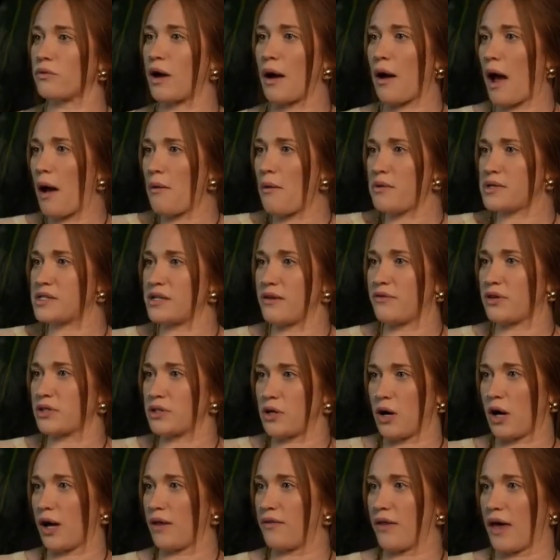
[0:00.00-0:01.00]
I was never
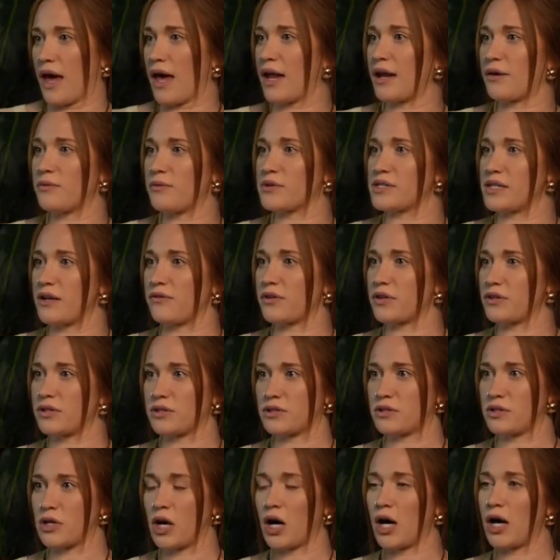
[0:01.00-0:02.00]
taught that. I was never
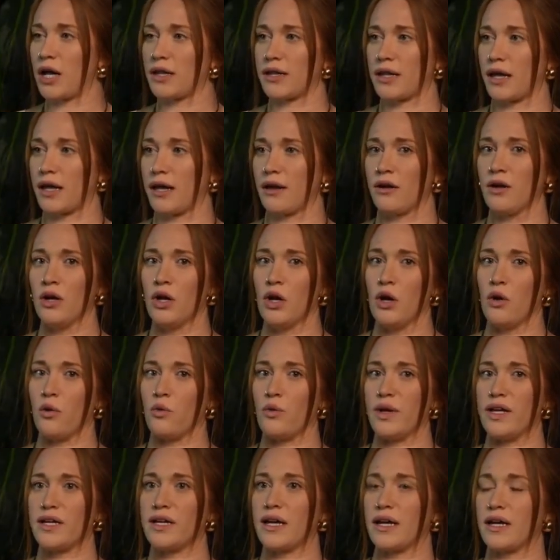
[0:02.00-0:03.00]
taught that
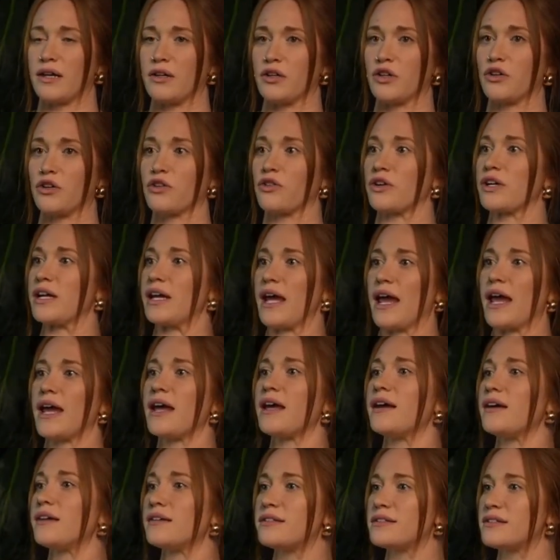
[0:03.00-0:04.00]
we can
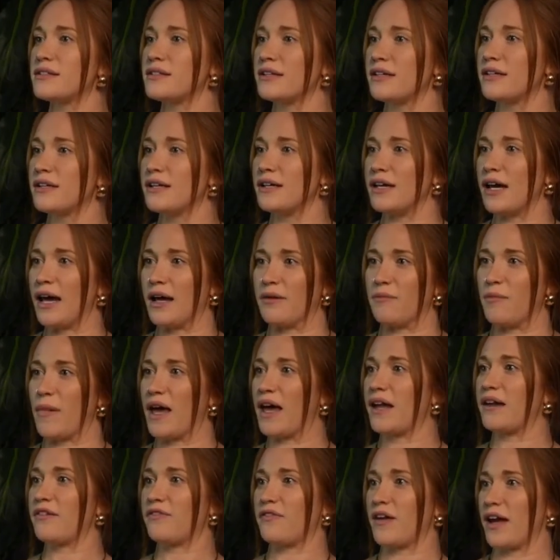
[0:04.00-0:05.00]
create and
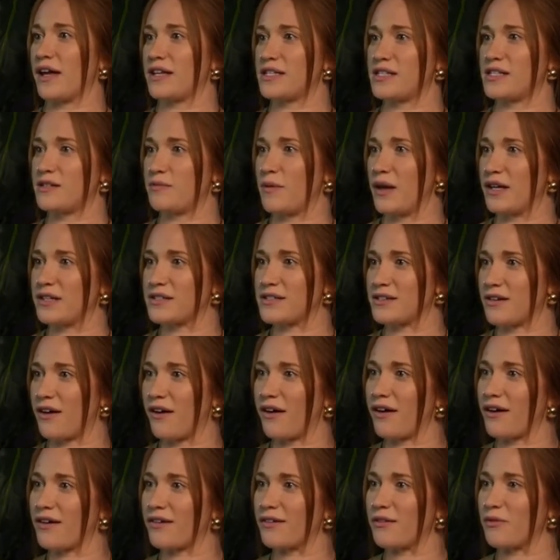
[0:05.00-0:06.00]
manifest based
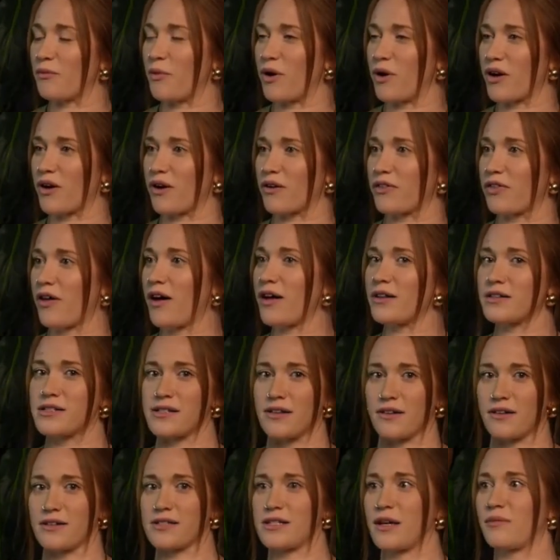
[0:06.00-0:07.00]
on what our thoughts
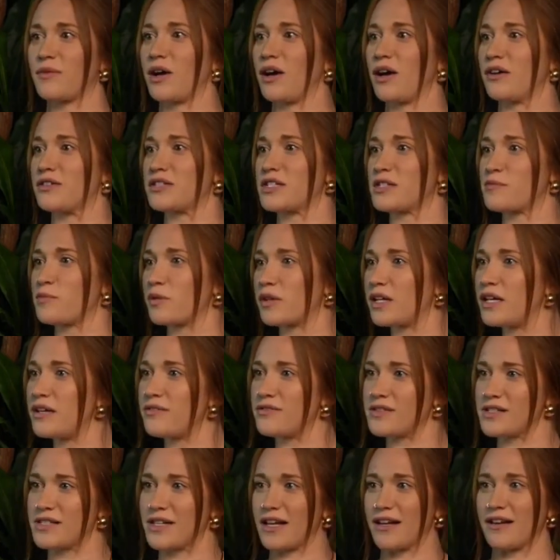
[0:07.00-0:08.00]
and our subconscious
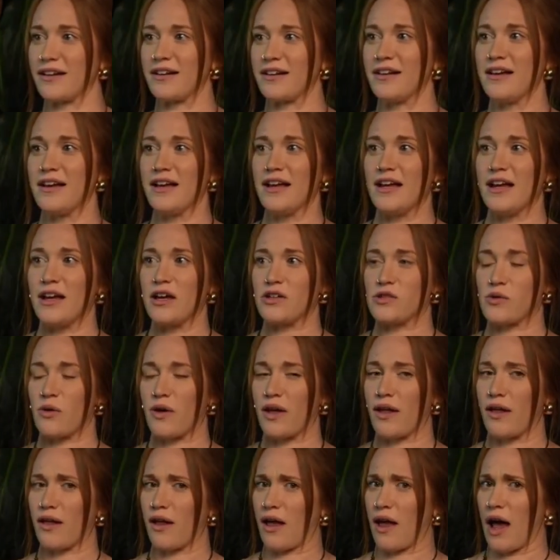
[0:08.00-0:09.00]
beliefs. And so,
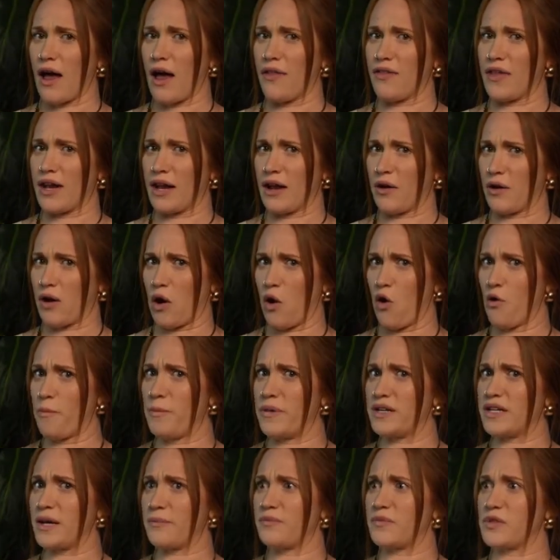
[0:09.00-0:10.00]
and then it
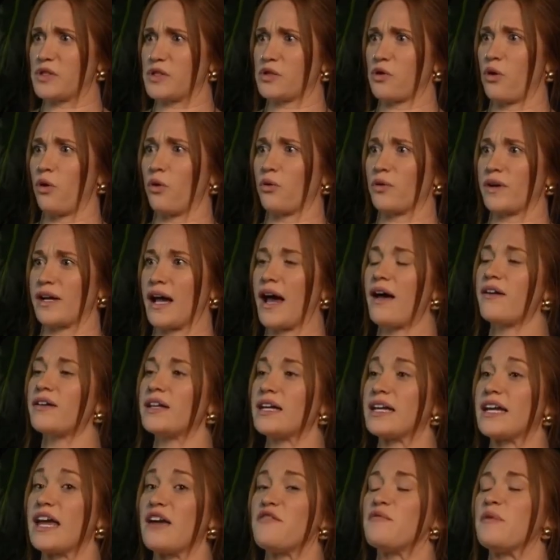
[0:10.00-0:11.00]
opened up this whole reality.
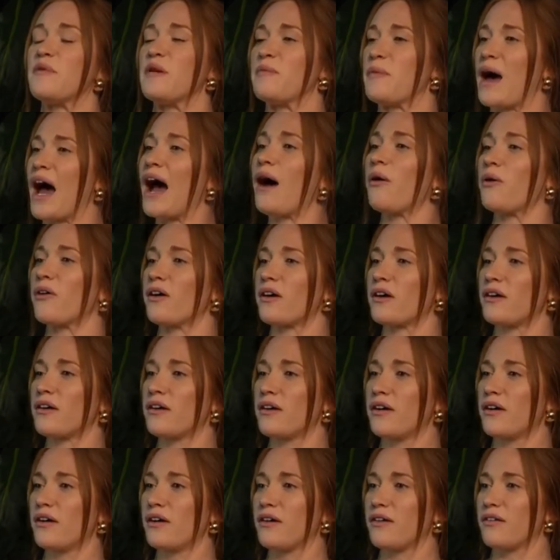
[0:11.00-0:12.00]
It gave me power,
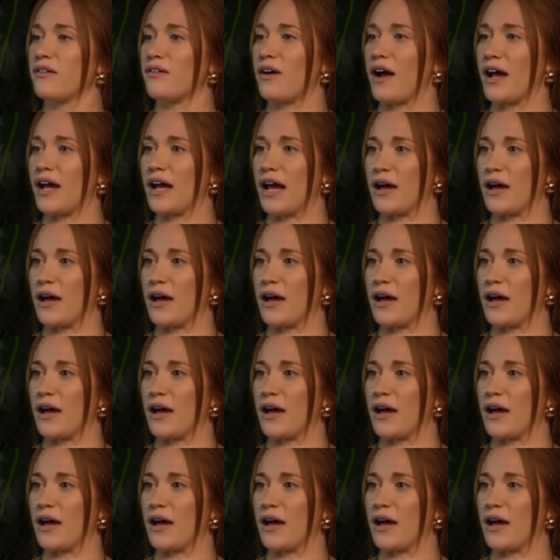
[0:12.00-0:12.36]
right?